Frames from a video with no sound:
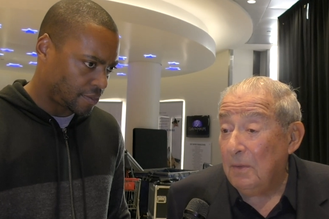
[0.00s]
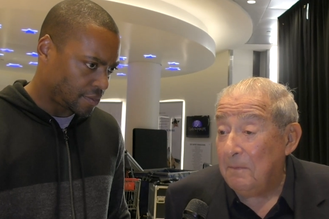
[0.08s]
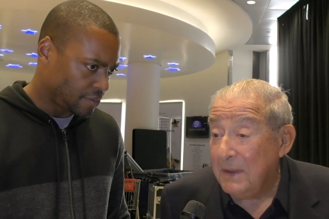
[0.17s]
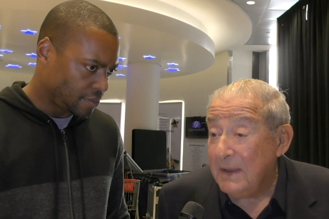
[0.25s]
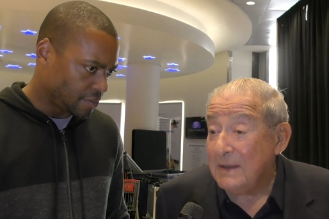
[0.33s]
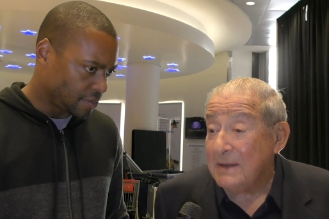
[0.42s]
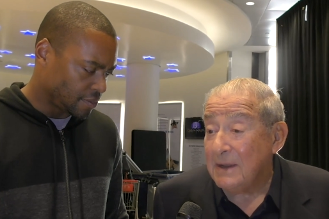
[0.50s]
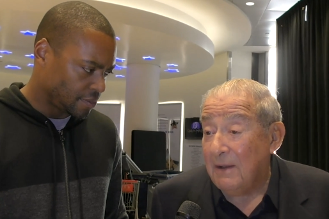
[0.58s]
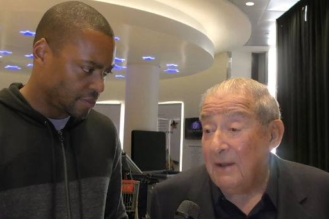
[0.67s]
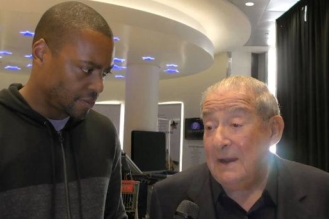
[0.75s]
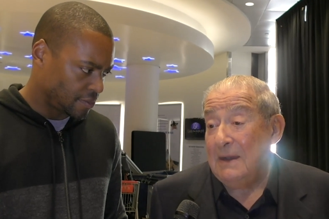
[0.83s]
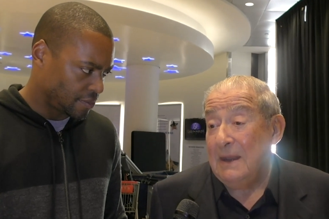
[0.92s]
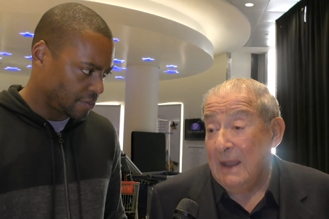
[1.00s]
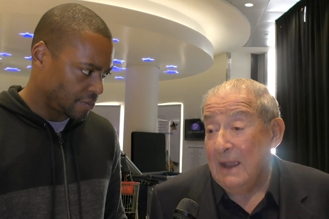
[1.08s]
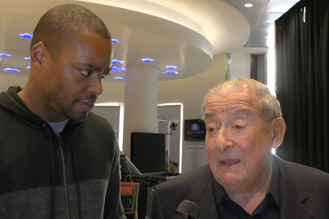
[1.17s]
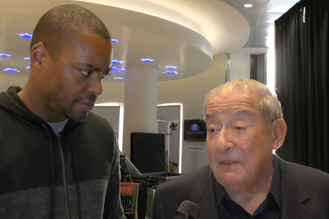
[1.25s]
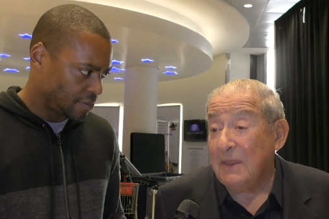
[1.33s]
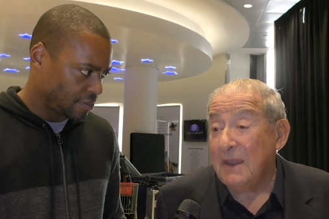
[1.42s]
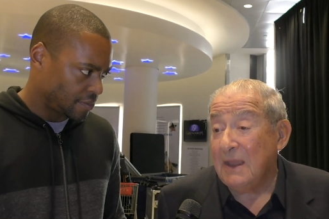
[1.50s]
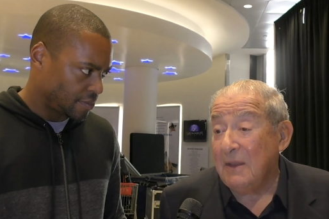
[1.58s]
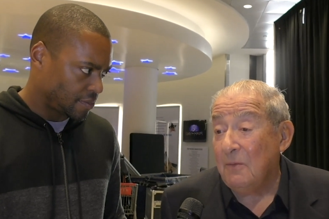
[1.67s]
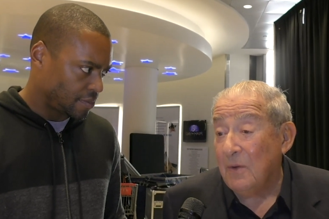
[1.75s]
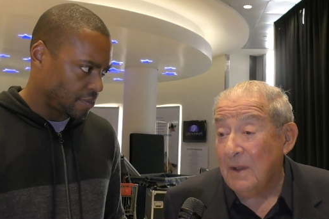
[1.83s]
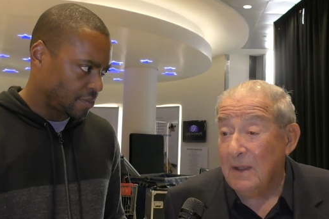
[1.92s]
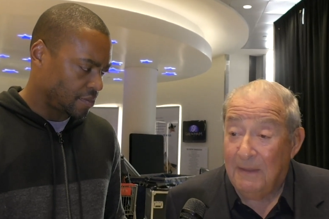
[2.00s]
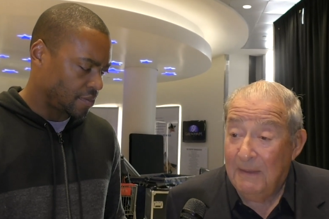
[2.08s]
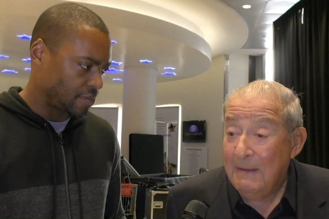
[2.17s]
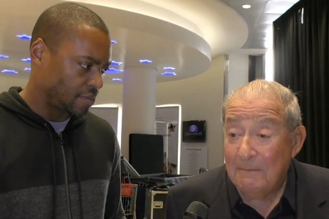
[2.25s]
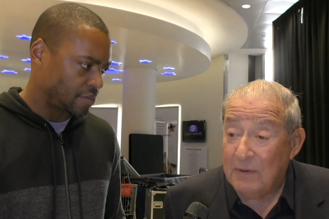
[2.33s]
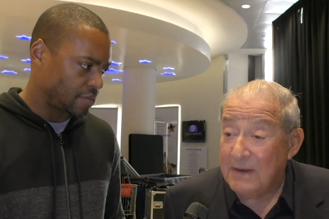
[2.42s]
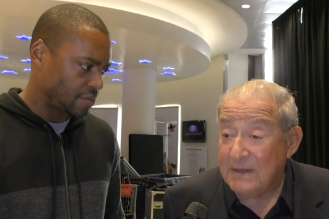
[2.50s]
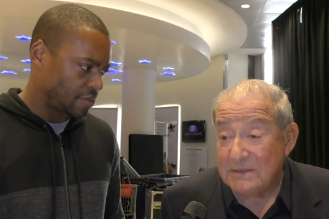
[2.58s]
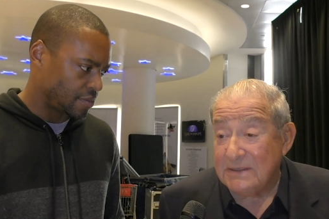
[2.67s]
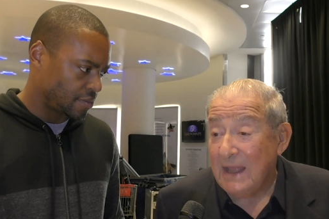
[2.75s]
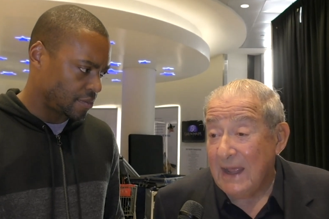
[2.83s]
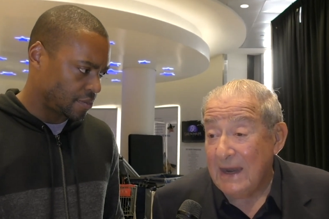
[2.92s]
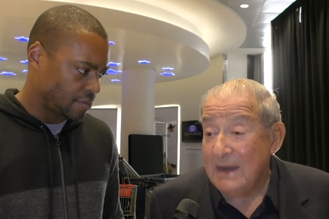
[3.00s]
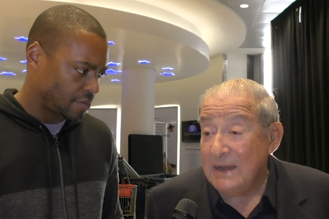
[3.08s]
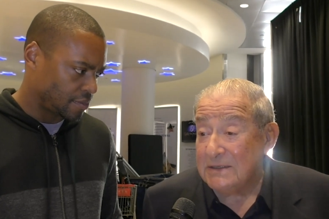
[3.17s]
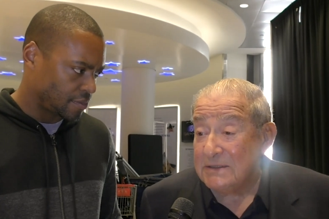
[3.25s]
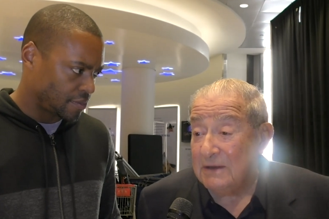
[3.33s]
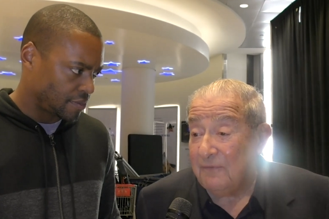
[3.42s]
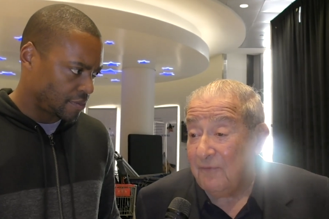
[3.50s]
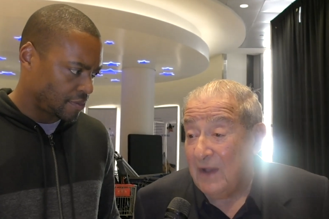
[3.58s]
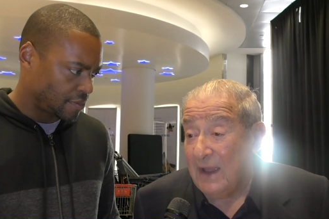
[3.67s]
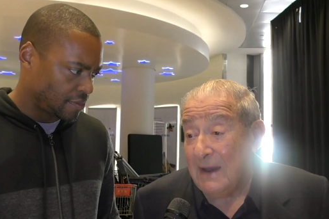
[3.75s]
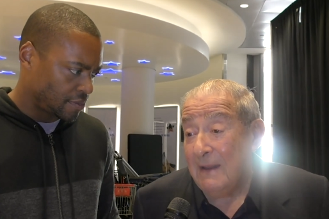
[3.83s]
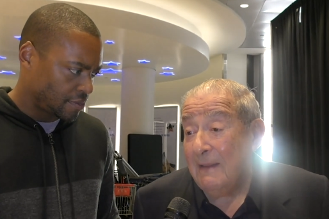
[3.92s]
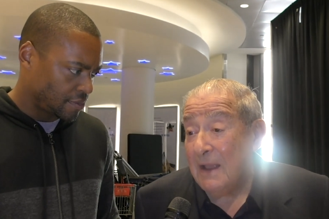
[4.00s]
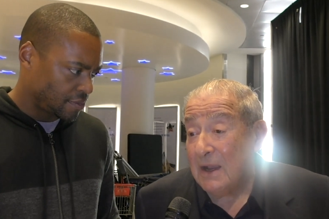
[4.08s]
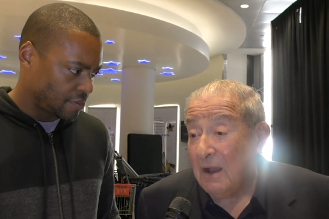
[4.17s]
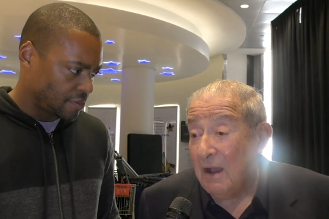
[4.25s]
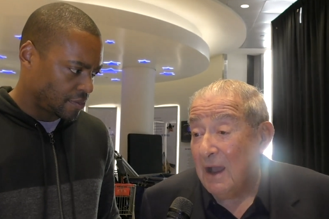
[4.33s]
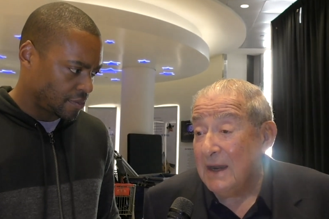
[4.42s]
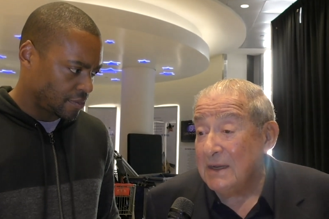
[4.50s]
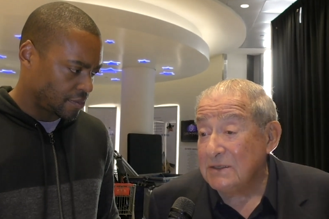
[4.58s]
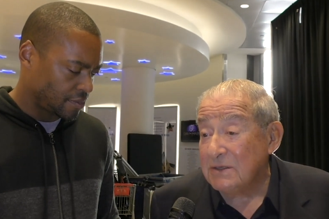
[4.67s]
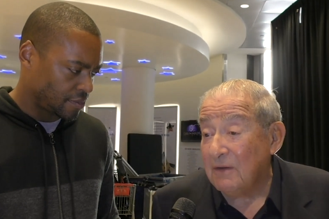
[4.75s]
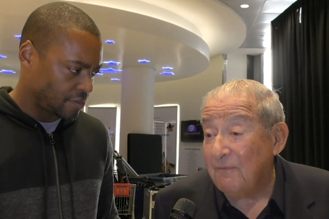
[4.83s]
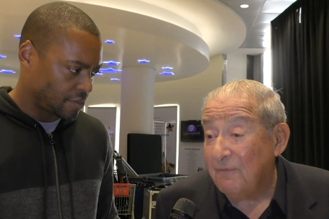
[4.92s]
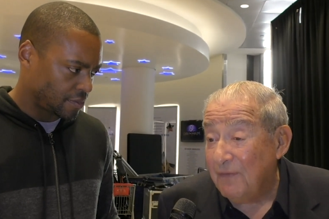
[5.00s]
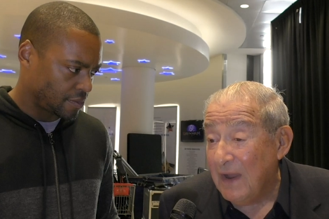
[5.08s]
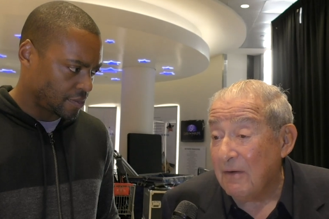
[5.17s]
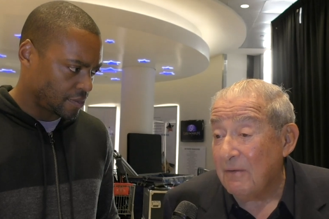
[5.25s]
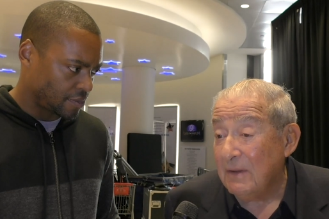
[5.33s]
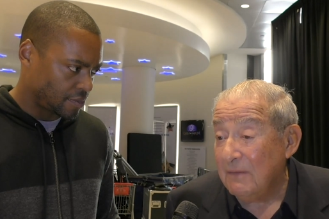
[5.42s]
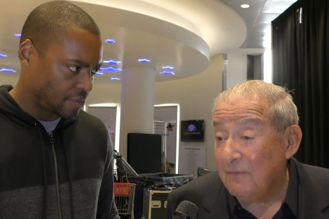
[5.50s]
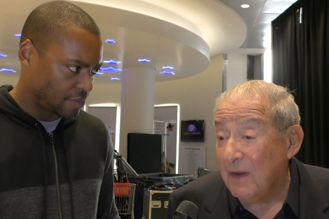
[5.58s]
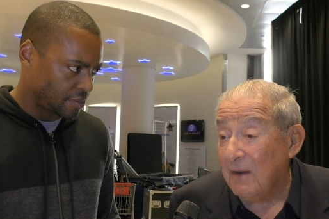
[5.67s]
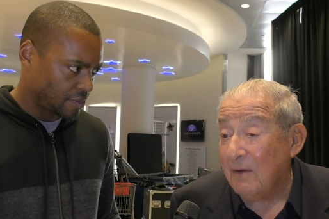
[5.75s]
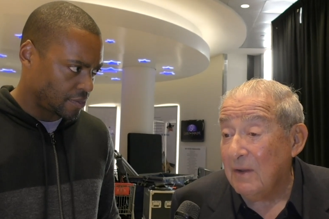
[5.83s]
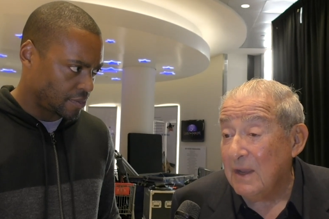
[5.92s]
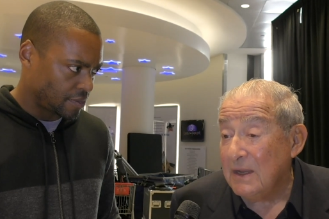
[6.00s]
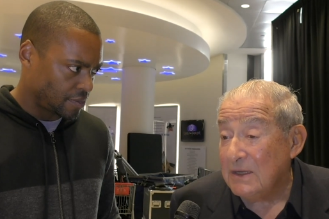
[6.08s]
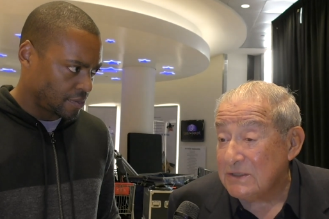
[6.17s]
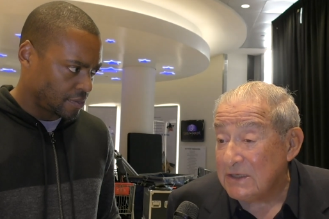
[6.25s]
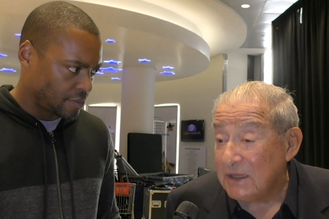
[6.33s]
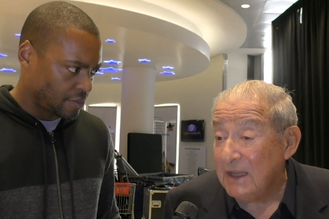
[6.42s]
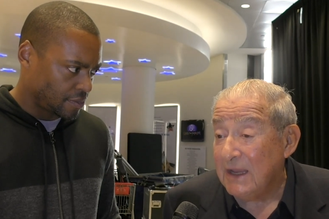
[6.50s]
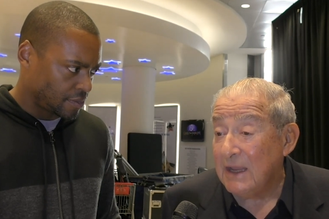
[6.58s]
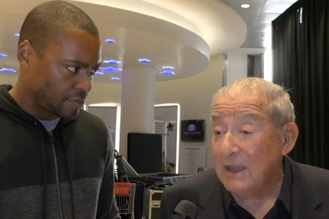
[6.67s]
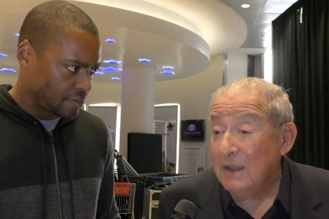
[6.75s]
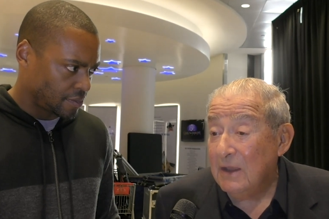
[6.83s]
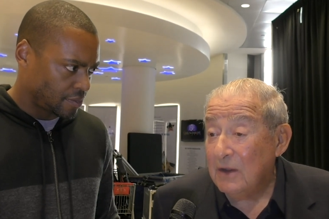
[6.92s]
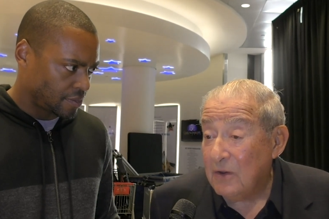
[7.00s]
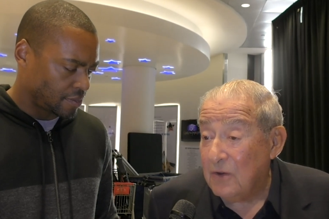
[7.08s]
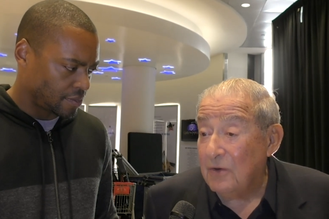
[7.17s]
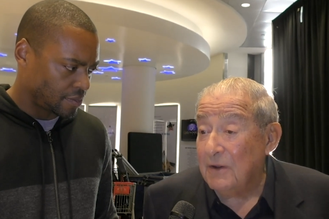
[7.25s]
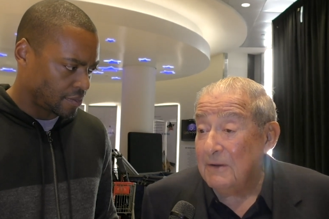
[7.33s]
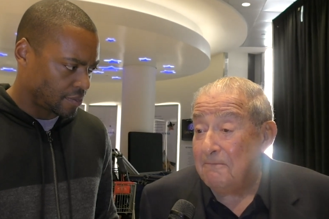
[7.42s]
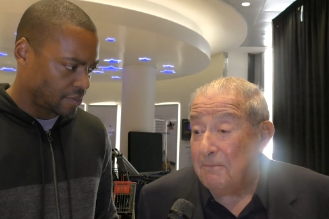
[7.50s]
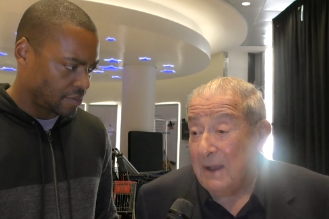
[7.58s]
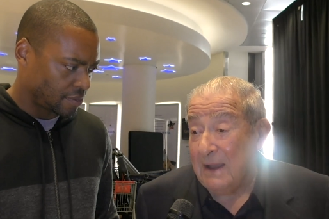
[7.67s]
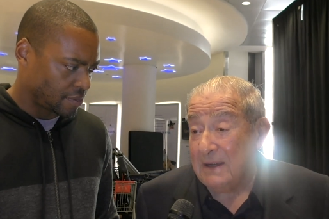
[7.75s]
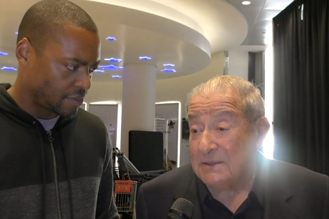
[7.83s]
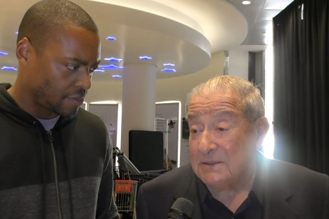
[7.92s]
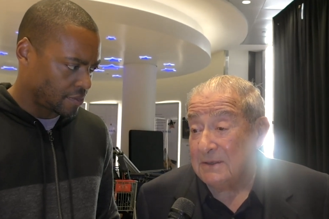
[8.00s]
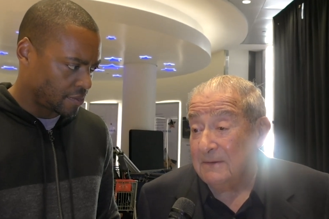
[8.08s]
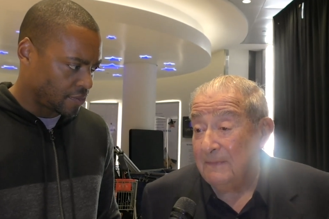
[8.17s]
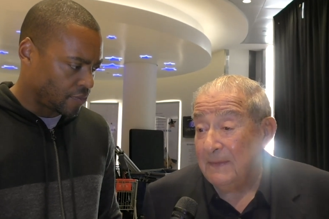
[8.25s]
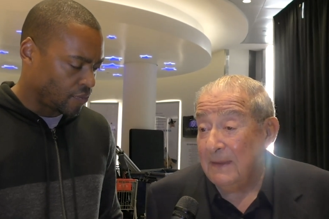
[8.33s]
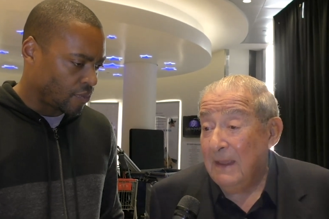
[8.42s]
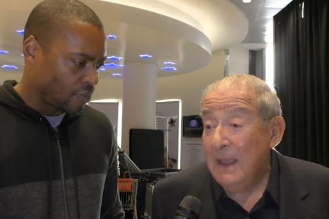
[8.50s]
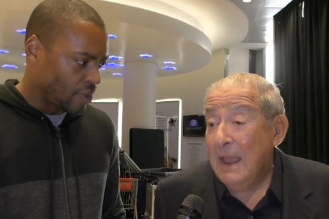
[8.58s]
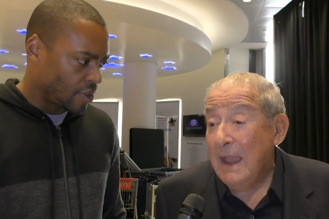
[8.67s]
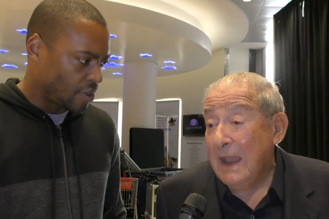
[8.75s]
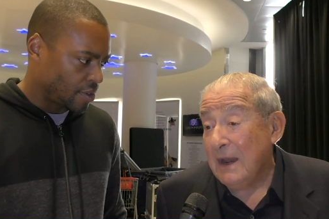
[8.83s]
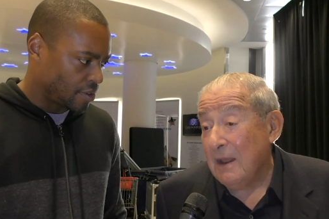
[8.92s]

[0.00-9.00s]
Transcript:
Speaker 1: beat Khan? Yeah, I think he will, but it's not an easy fight. Khan is a very, very slick, good boxer. In